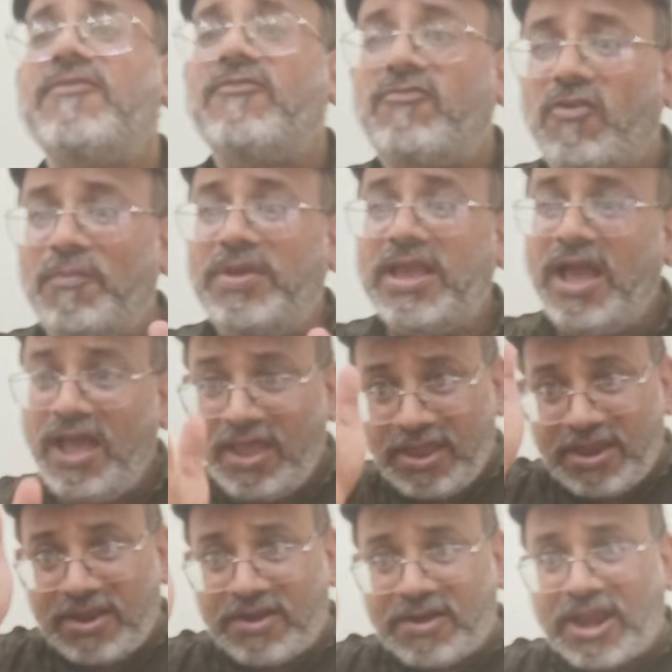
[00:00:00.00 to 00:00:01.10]
forming
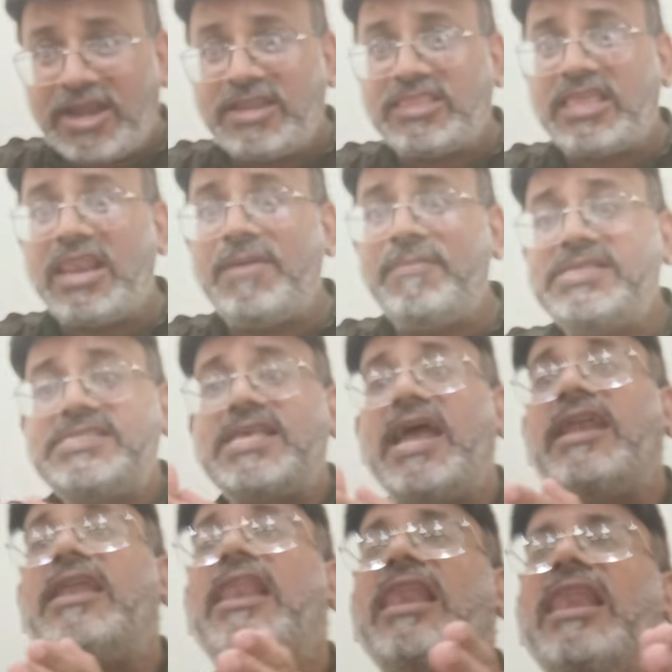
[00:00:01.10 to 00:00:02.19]
a right thalamus
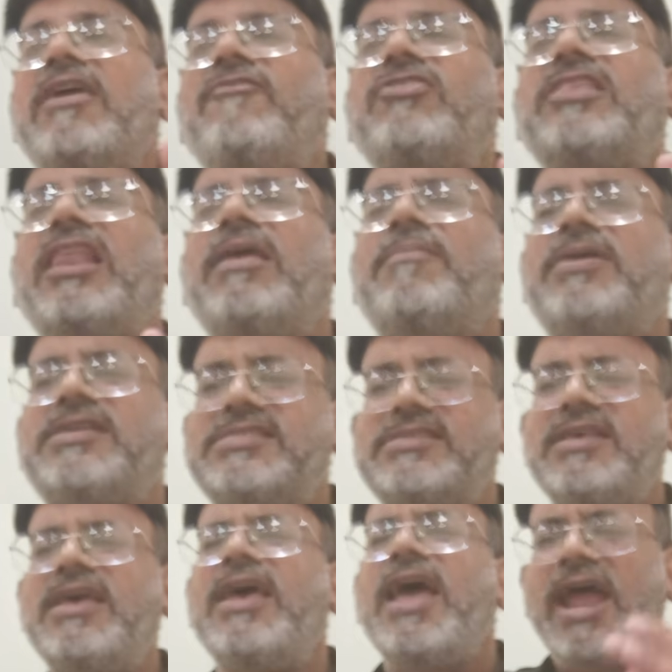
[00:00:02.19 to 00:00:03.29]
and a left thalamus.